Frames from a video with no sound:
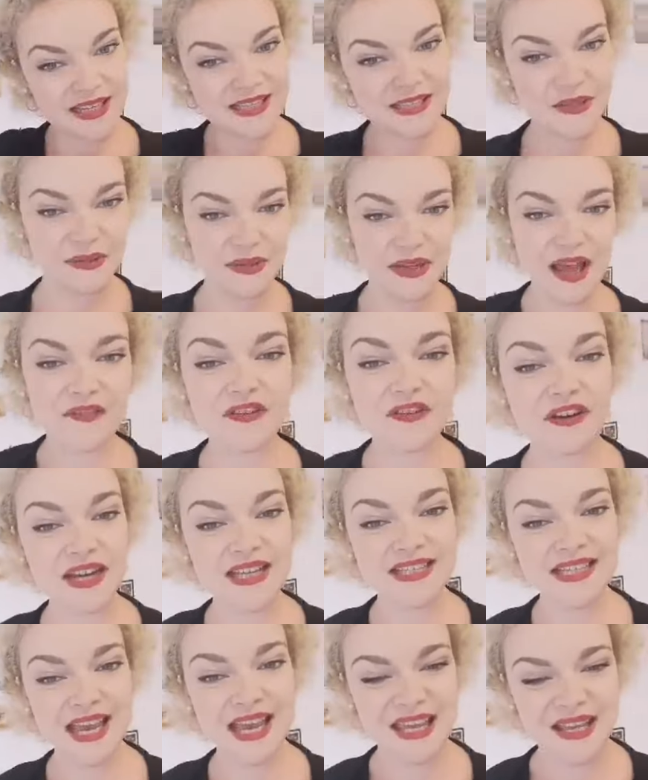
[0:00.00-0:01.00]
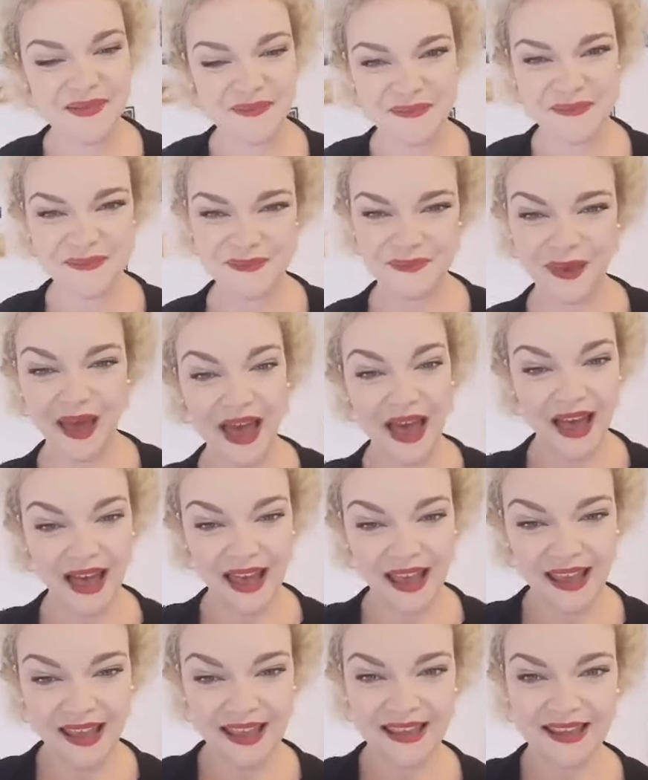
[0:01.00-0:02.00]
soon. Have a great day.
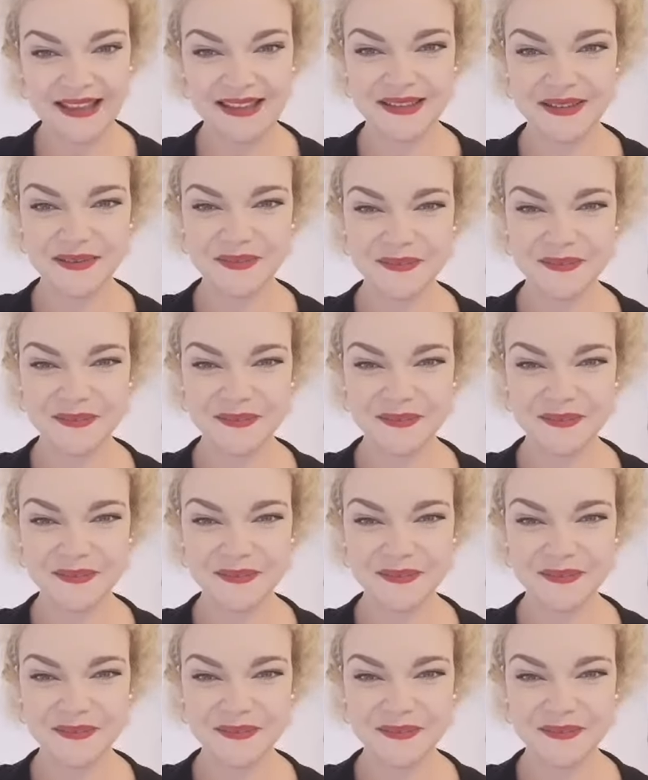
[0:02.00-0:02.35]
Bye.